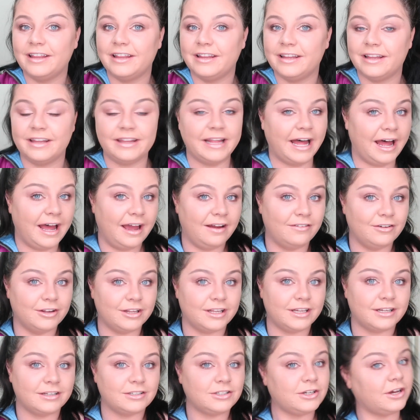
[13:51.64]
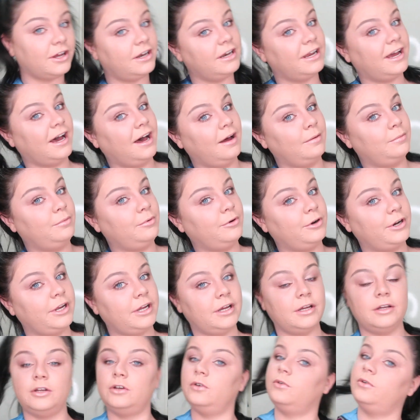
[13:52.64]
Other than that, everything turned out
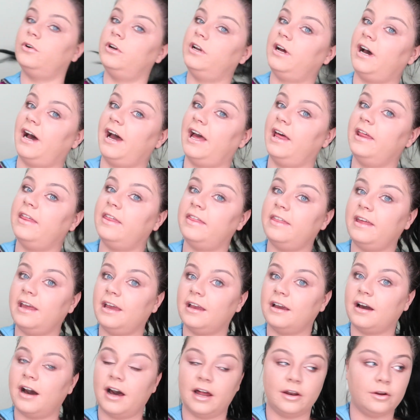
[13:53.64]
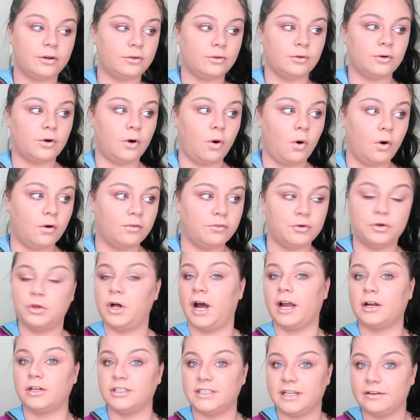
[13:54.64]
pretty good, I think. I don't look awful.
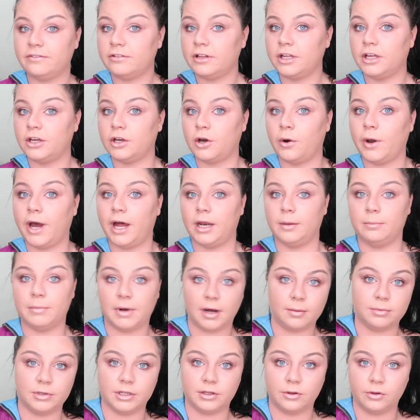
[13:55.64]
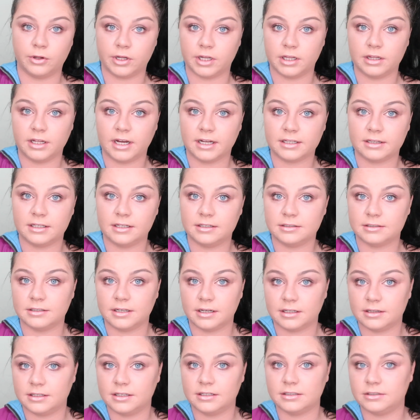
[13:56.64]
I could definitely go out in public looking like this,
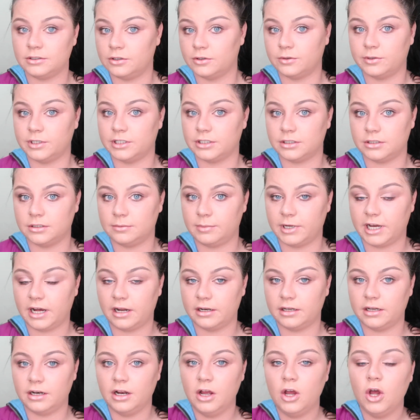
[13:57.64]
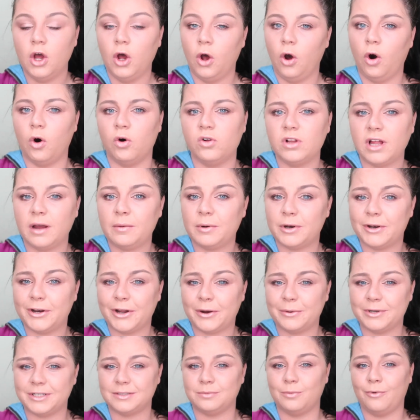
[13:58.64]
like there's no question about it. All I want to
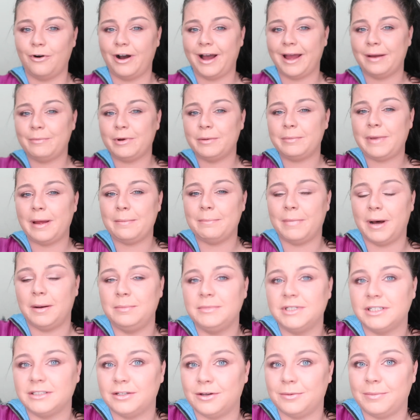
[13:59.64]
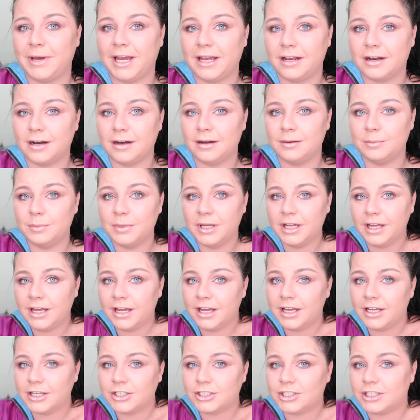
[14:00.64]
know is why when my mum does her makeup,
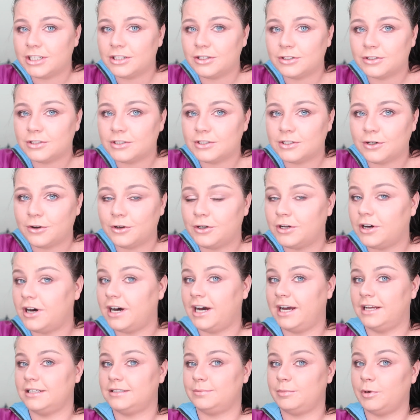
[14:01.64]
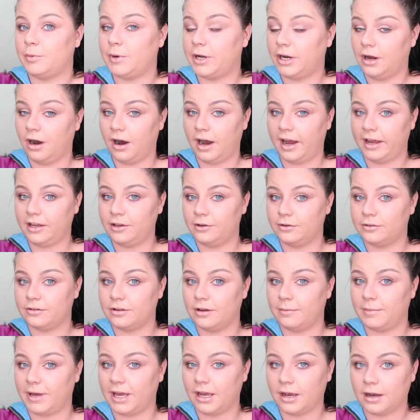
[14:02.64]
she looks so nice, but when I use
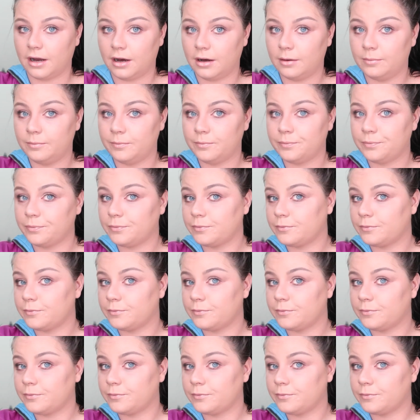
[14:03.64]
her makeup,